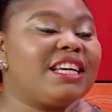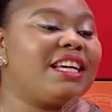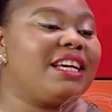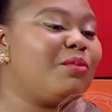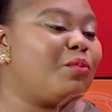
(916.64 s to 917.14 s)

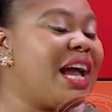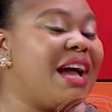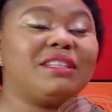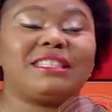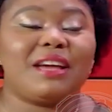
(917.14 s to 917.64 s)
we
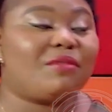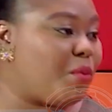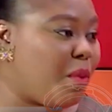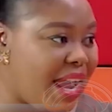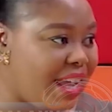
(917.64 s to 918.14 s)
have it
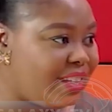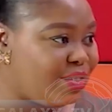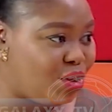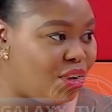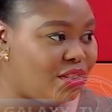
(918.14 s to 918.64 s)
everywhere.
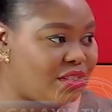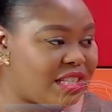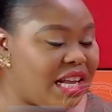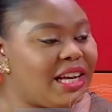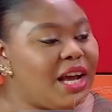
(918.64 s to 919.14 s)
Do you
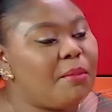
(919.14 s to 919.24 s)
understand?